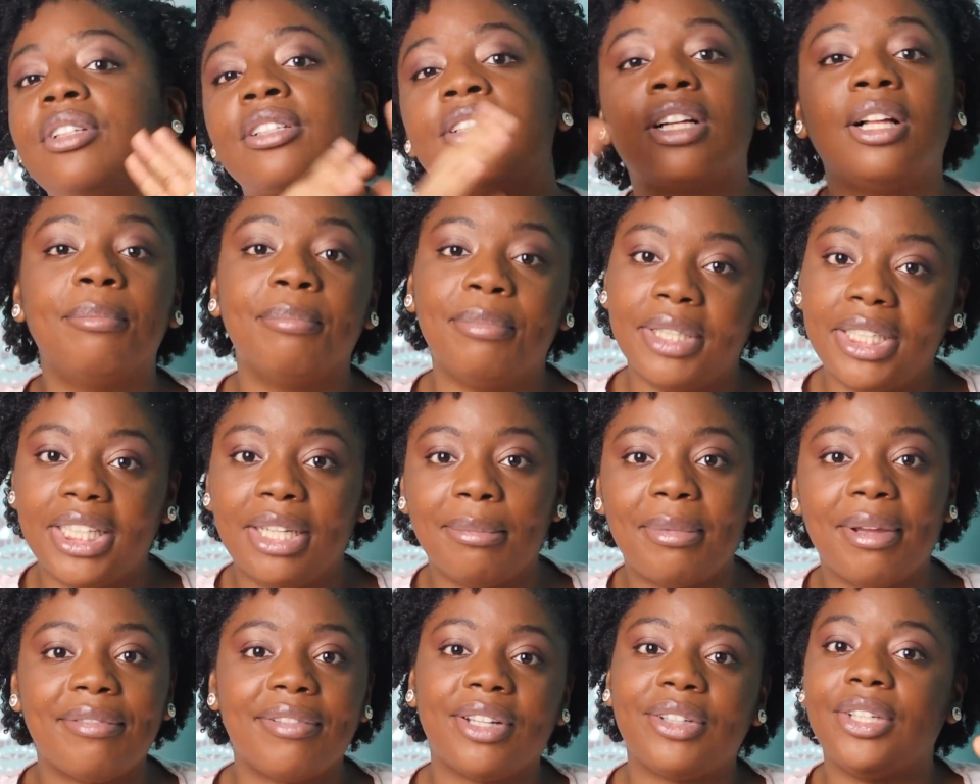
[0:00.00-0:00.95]
completing
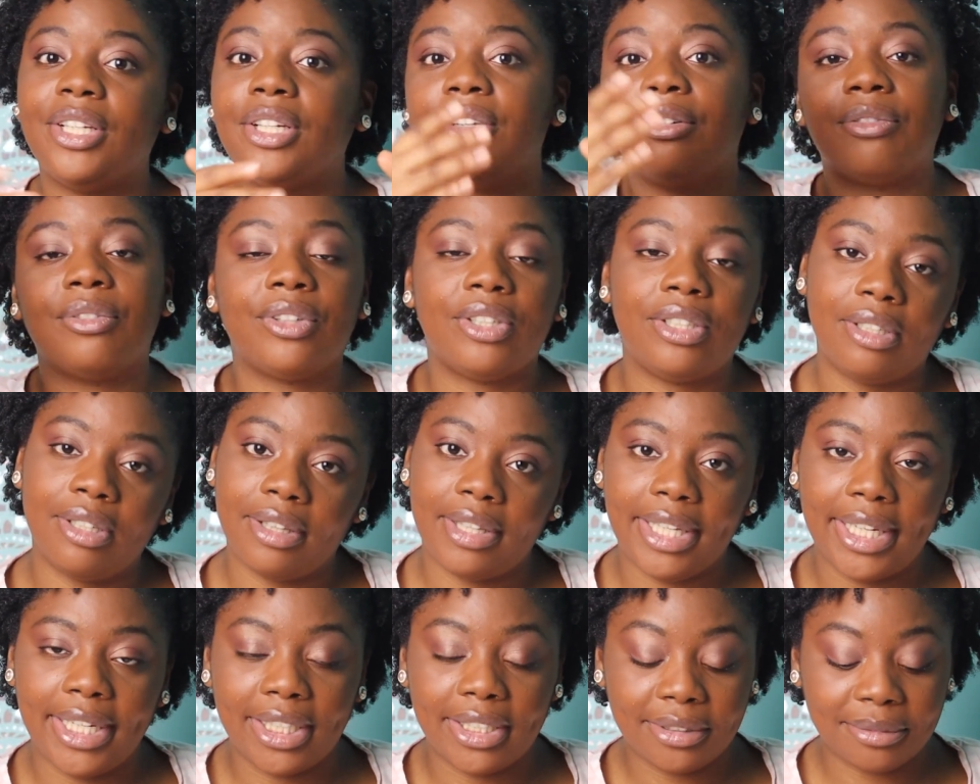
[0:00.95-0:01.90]
my final year for another
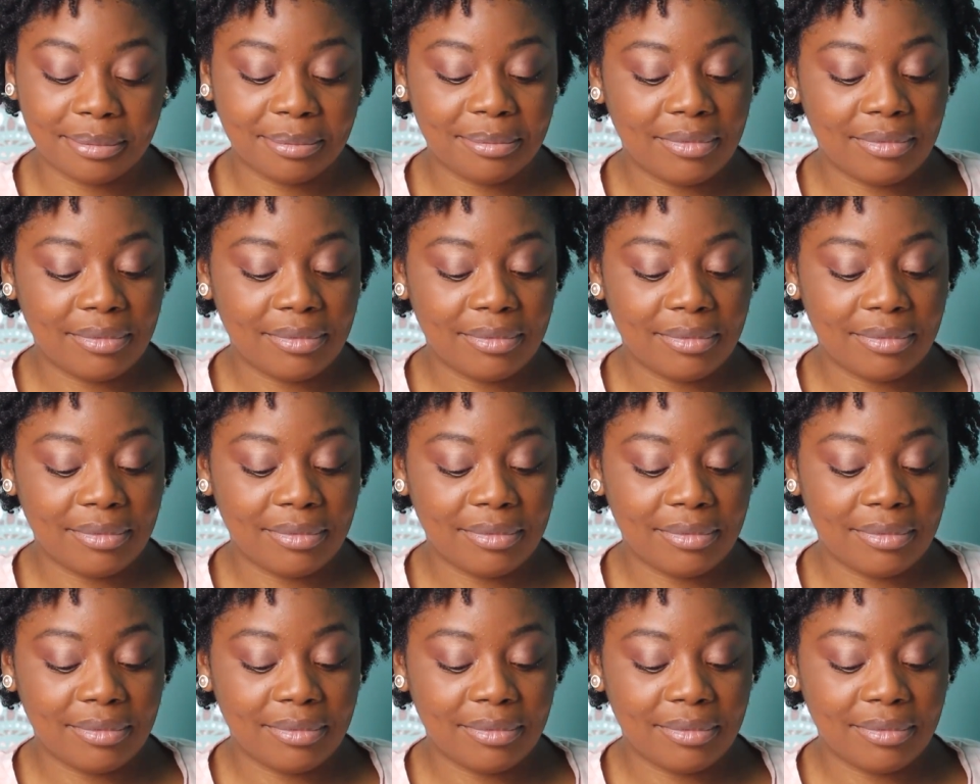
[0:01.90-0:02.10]
year.